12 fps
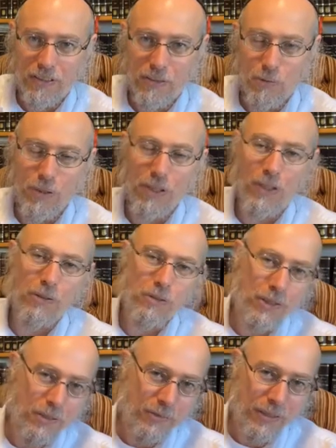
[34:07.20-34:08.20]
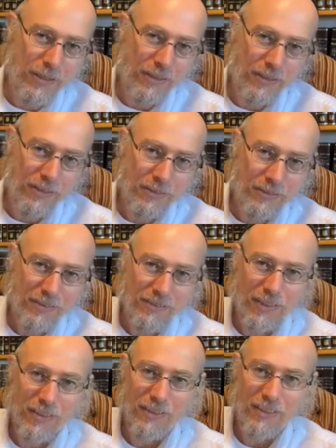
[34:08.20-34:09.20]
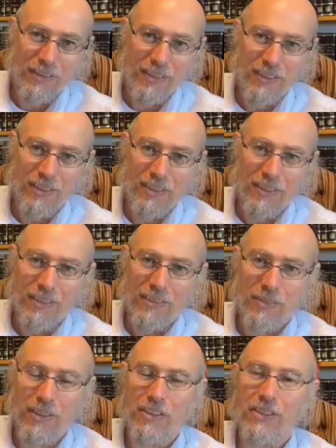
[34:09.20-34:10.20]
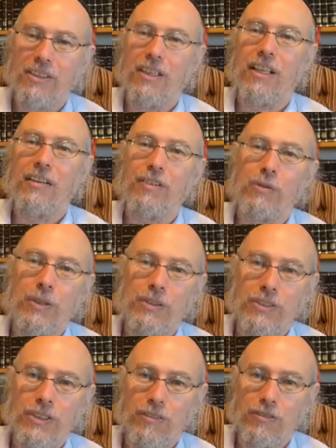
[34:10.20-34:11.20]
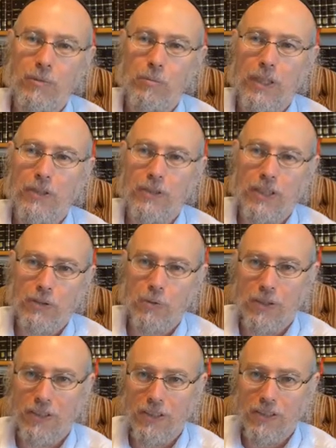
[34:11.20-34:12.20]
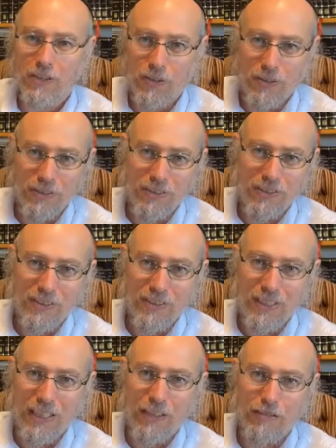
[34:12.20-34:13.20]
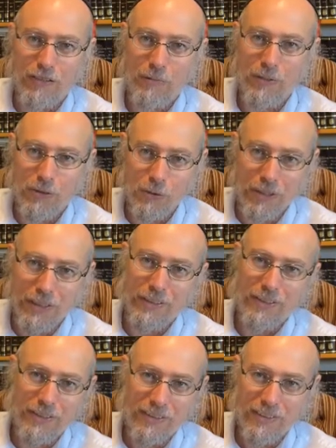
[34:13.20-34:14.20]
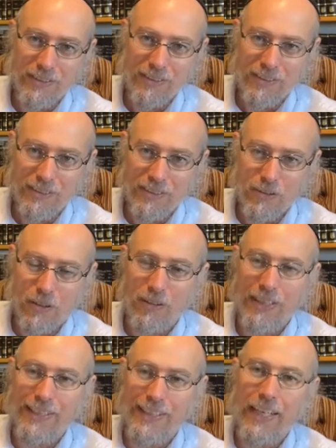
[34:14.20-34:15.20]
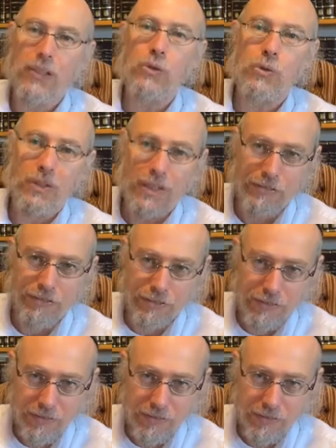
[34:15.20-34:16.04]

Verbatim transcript: So we know, we already know, right? Because the love that we received from the patriarchs, what's that called? It's mm-hmm. called the natural love.